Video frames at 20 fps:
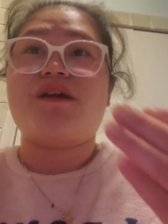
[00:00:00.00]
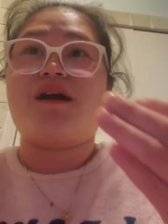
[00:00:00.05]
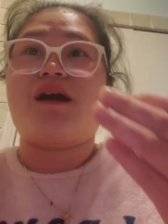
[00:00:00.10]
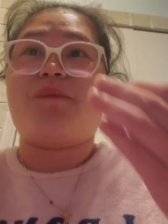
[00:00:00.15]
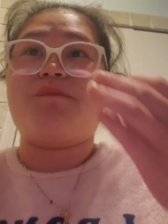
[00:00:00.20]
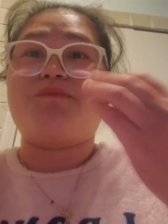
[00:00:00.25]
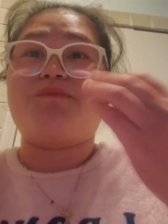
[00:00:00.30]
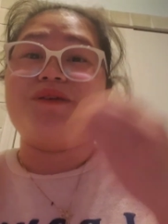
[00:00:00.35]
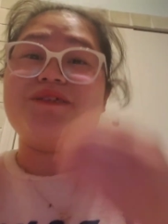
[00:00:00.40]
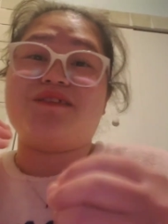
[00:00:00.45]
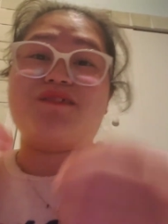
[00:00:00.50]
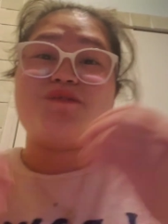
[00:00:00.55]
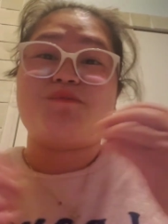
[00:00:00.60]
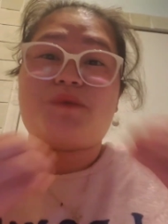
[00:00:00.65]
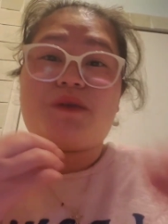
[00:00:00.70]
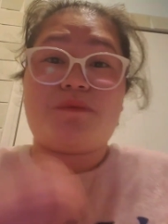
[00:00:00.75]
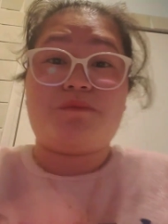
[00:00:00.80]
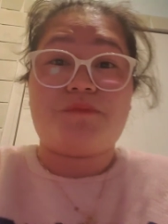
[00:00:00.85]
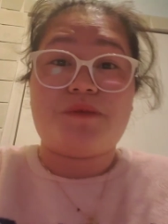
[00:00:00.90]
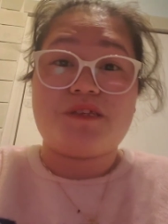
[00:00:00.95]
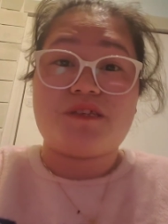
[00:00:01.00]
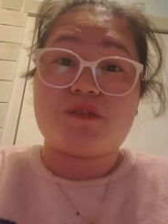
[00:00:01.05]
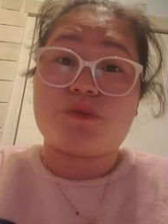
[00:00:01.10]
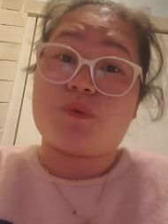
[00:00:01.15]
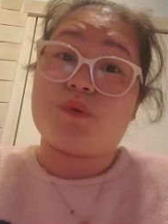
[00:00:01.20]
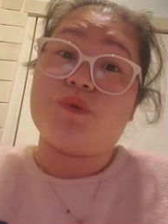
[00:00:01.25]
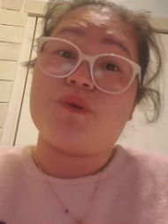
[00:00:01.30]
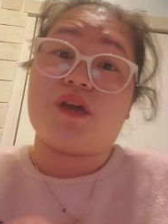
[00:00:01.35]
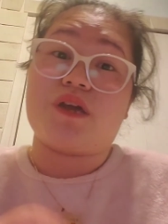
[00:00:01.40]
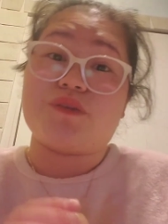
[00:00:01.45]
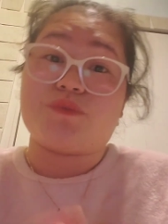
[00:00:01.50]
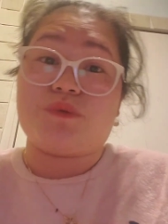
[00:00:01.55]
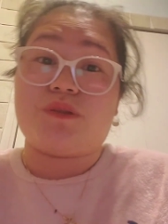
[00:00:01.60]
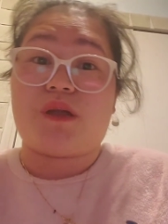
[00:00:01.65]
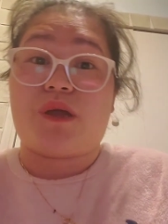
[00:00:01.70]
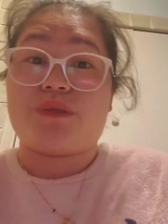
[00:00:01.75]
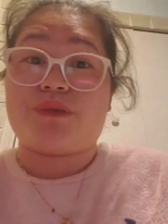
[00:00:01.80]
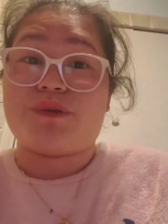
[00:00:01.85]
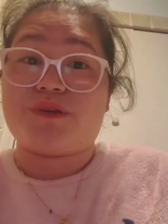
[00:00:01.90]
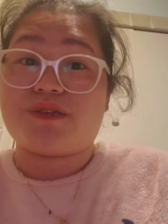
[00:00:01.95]
um, pieces by pieces so you guys will
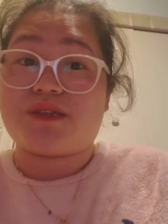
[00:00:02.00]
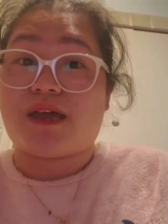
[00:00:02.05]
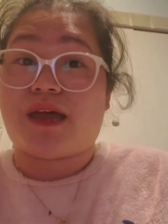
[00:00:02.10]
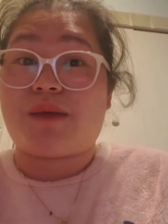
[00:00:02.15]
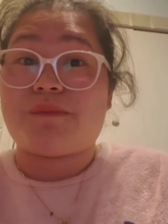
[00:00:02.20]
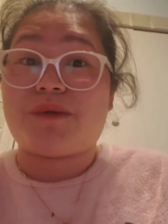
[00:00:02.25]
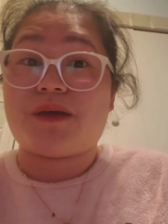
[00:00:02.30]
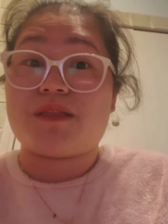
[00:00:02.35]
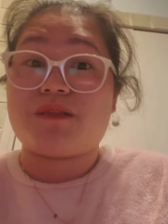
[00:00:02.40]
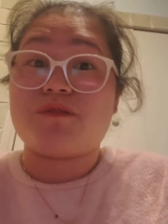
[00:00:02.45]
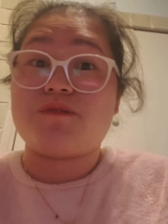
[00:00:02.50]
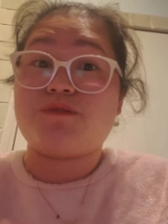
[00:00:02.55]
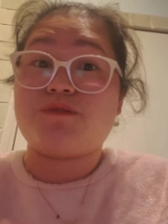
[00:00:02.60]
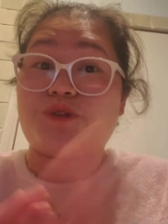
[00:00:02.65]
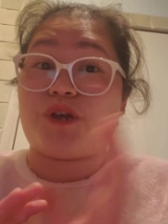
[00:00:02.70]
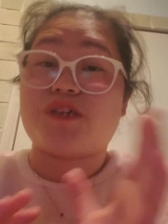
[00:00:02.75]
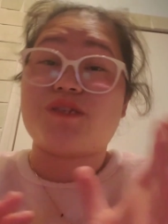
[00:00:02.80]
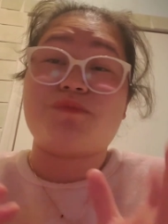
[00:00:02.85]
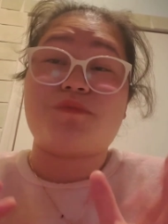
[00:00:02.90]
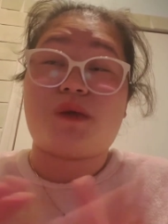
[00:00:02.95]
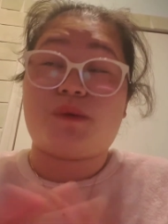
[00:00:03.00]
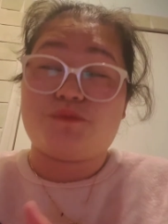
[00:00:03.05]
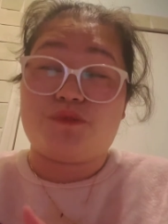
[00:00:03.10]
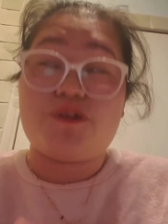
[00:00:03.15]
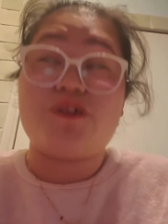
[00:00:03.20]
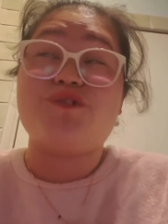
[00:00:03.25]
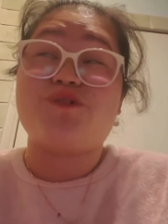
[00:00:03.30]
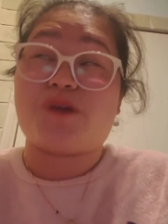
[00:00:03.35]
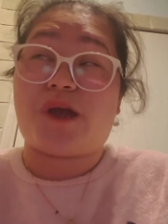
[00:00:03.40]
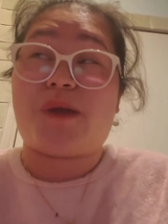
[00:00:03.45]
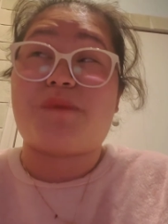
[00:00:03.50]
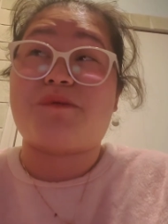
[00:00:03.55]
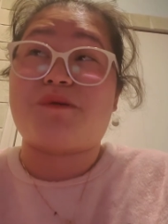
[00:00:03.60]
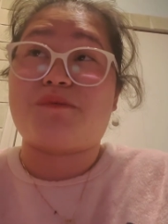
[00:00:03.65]
understand but trust me i will try my